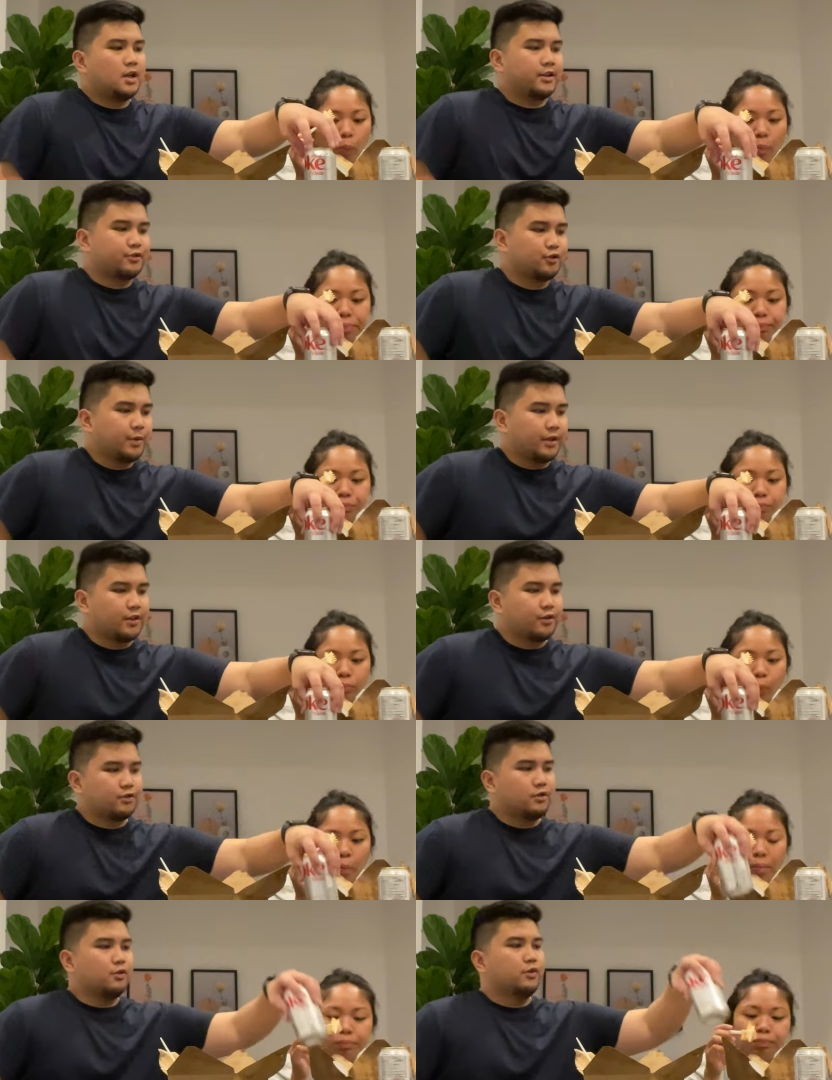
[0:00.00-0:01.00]
Speaker 1: Assuming
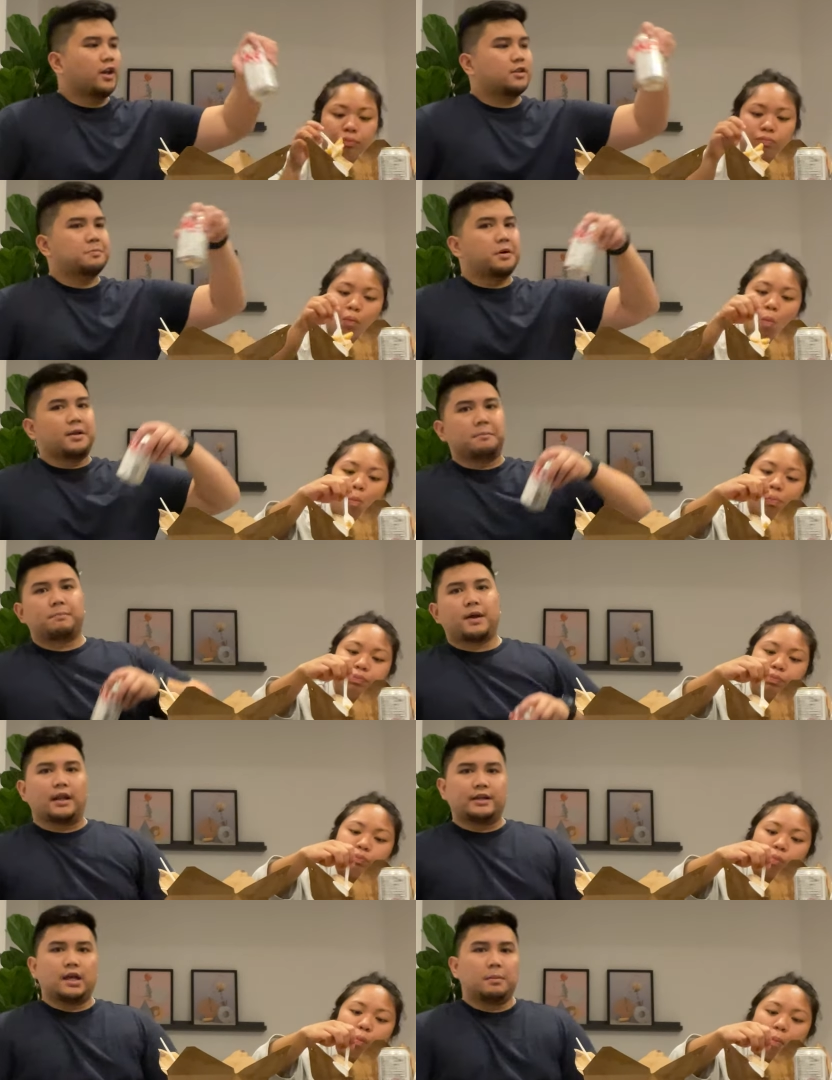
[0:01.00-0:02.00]
there's no next pan-
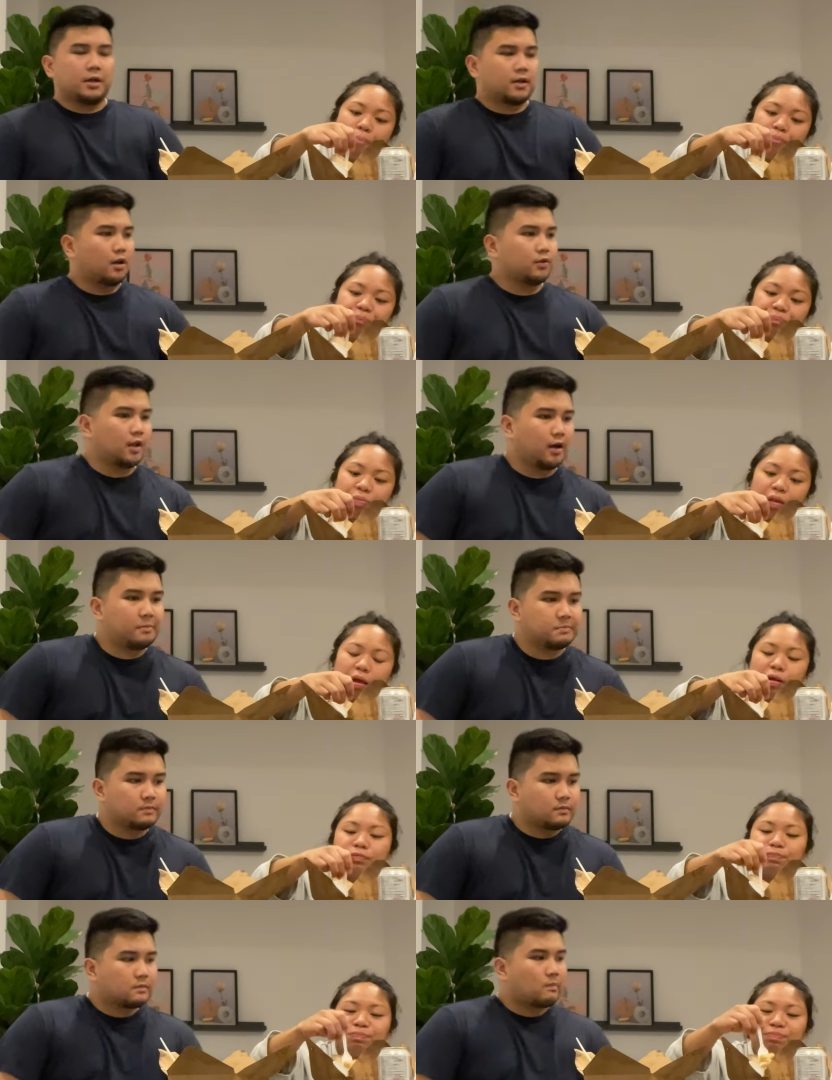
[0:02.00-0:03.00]
pandemic out there,
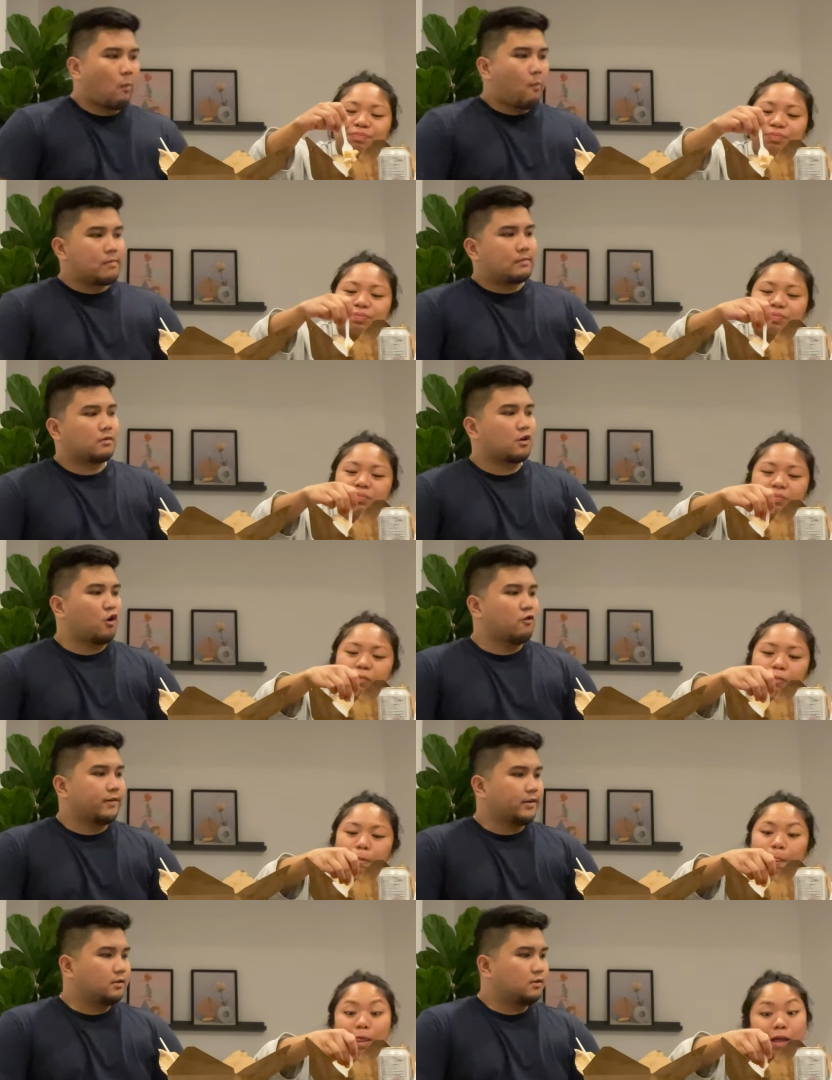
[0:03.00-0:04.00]
mm-hmm.
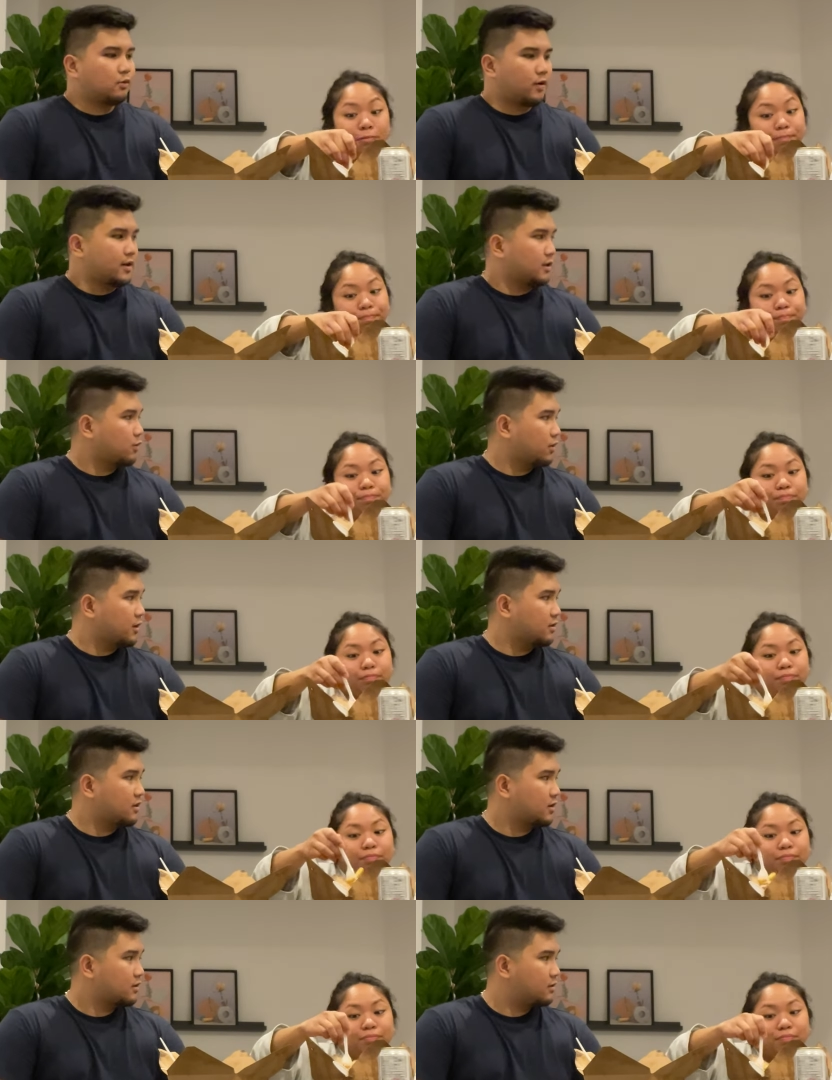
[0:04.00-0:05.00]
COVID
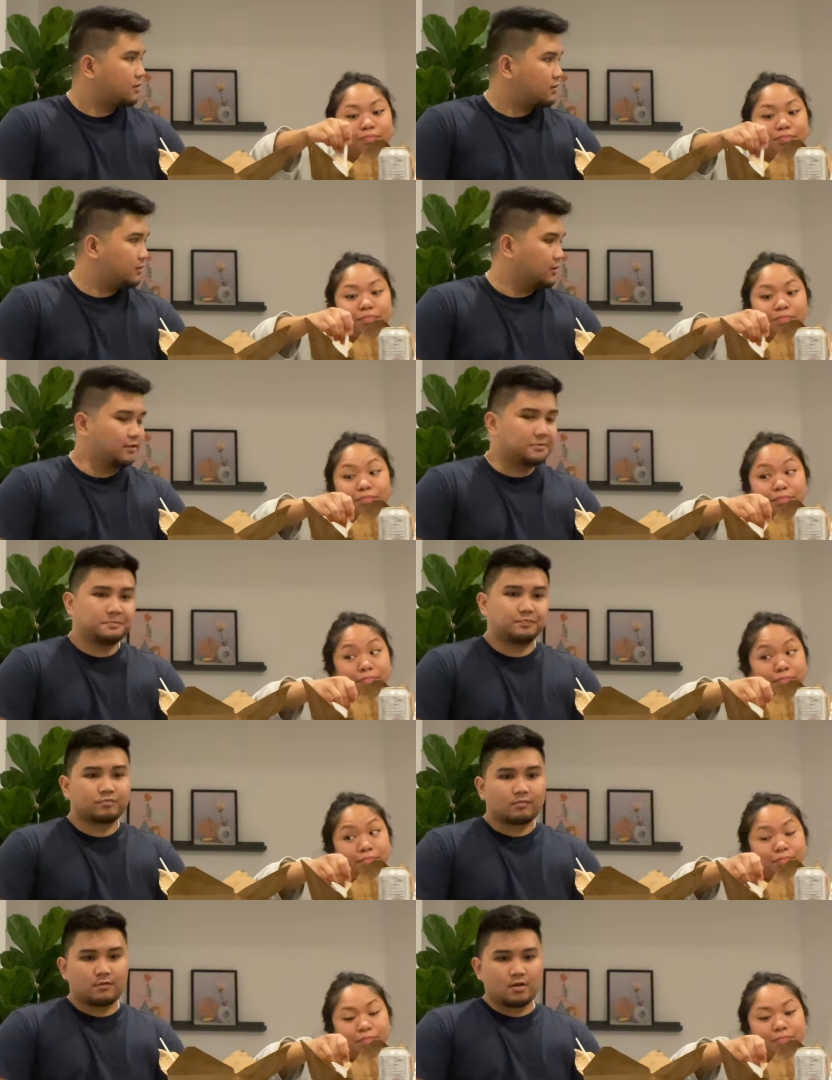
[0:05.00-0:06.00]
2026, you know?
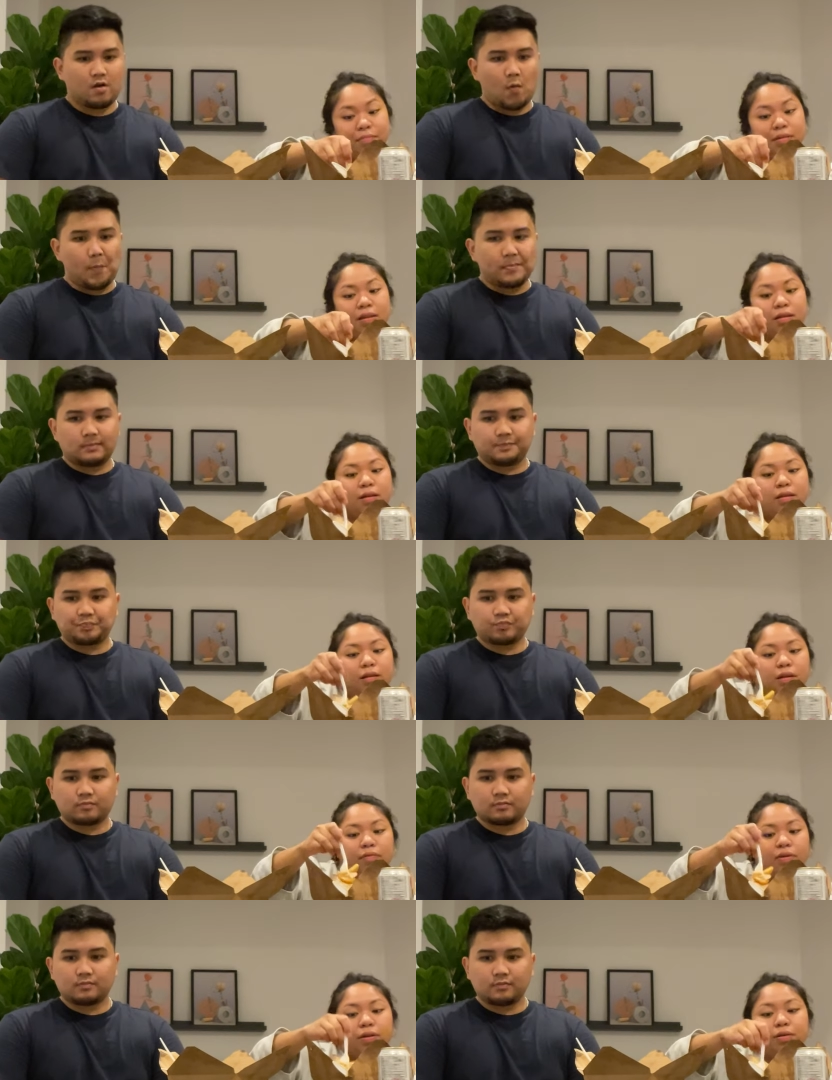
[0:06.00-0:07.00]

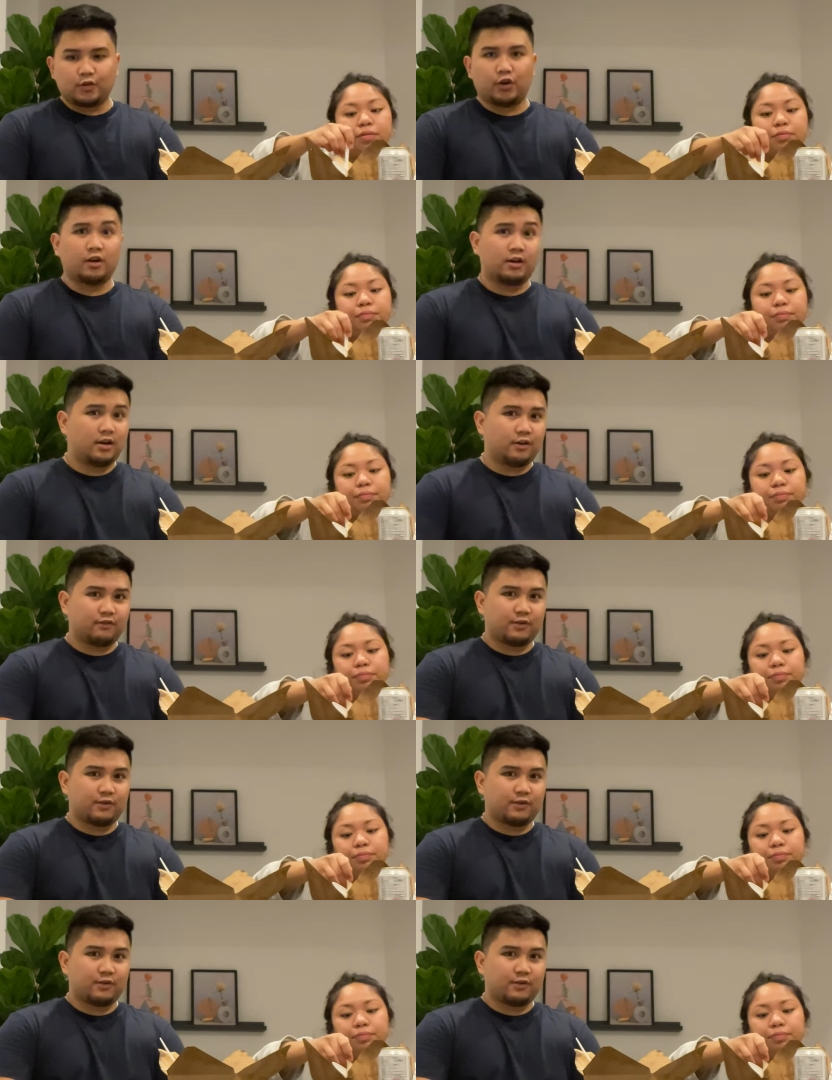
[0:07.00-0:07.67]
know. You heard it here